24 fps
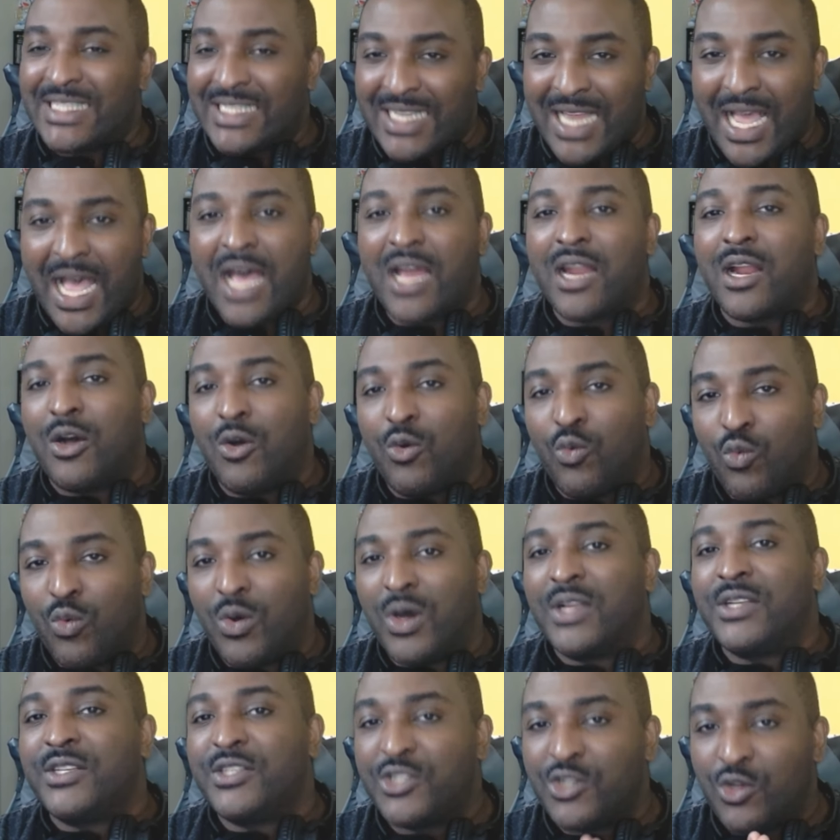not a
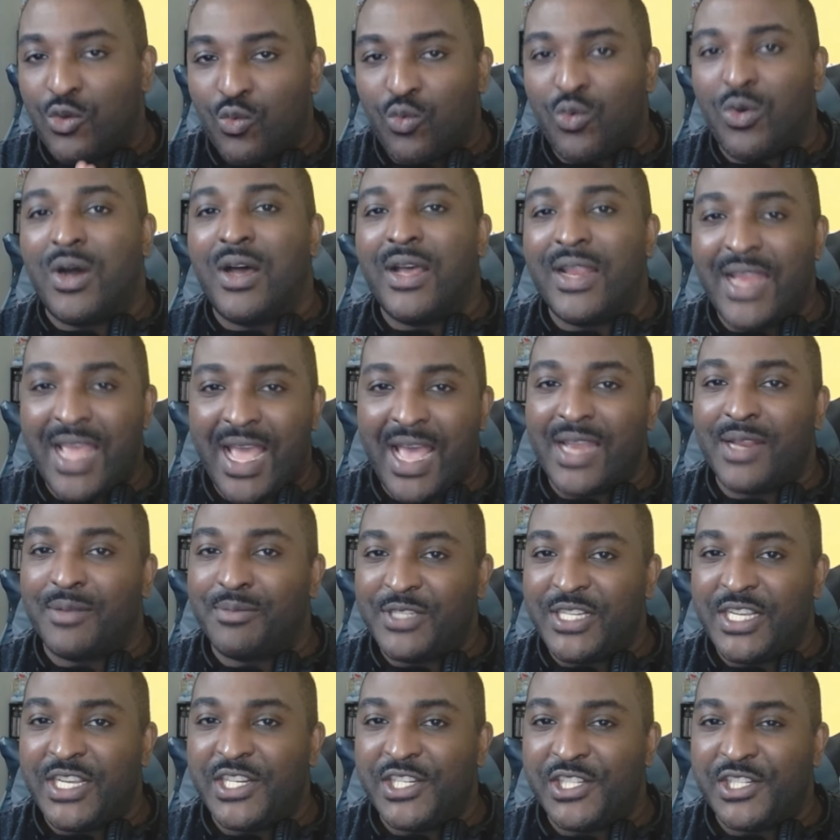one-to-one
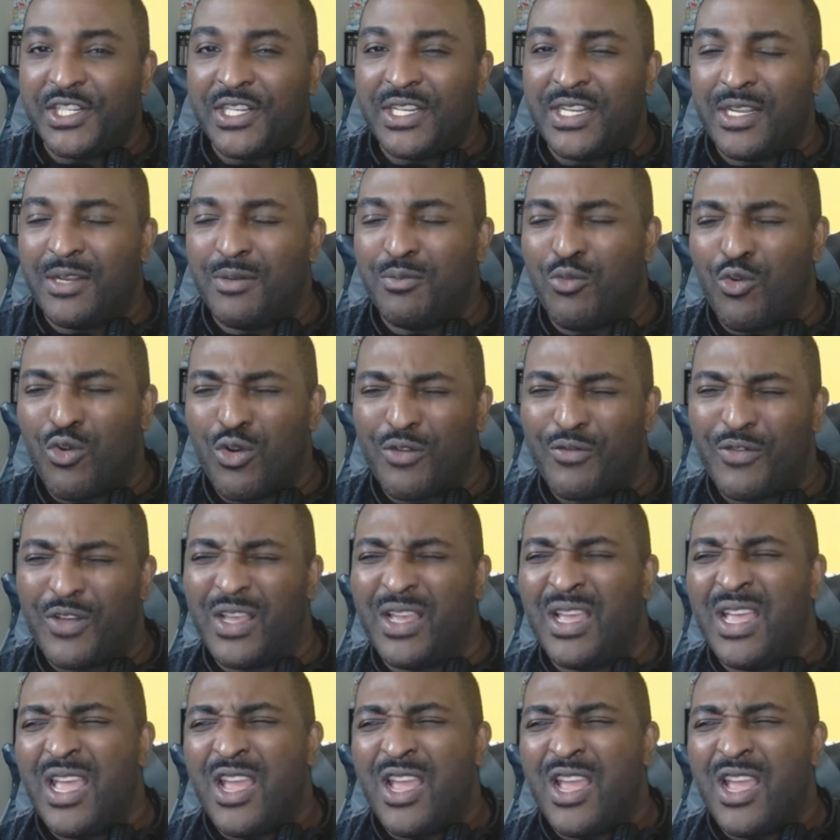adaptation and more of a